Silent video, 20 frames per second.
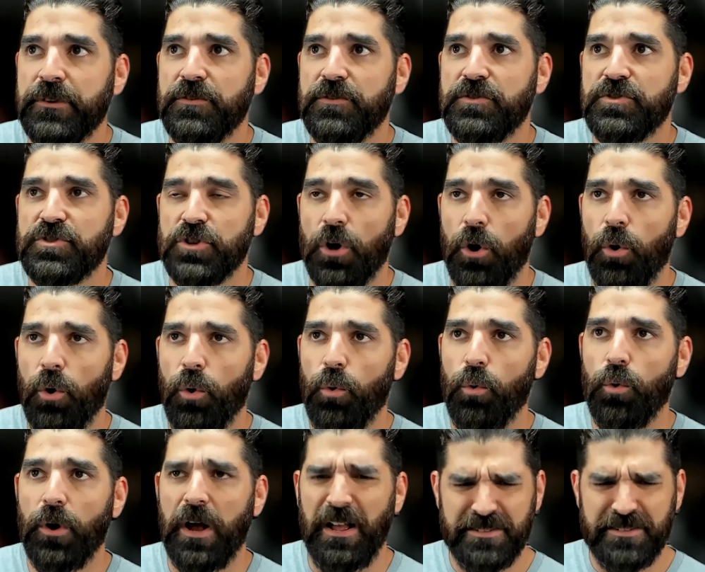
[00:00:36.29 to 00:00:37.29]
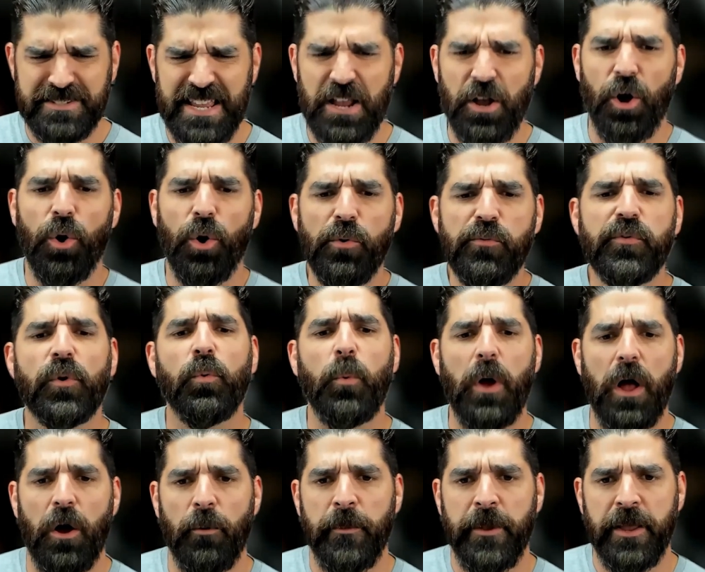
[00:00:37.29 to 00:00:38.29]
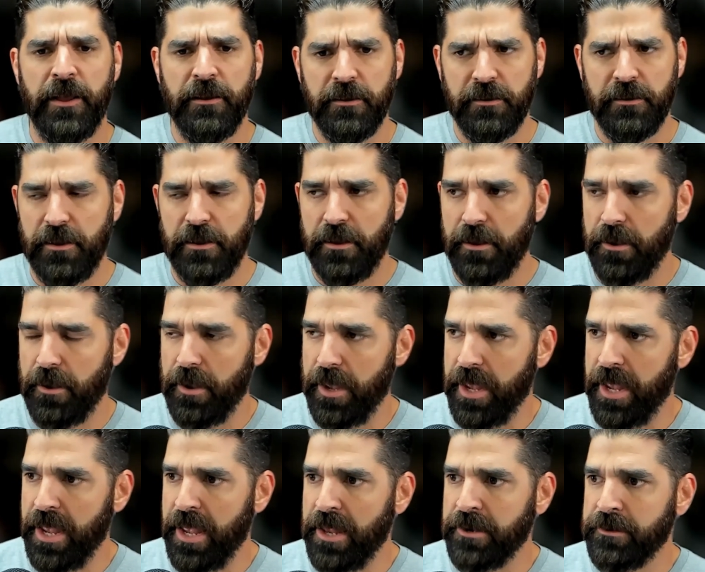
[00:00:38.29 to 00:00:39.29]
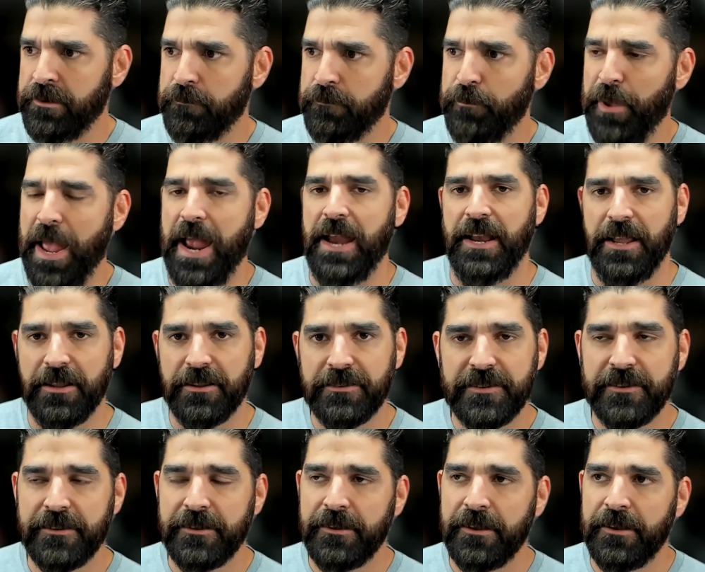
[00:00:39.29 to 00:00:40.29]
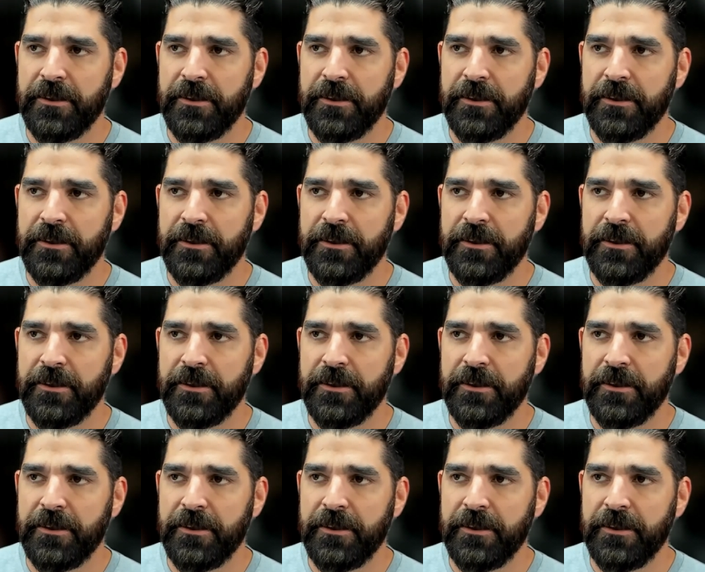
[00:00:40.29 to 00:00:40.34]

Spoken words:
so, I'd say, overwhelming and panicked.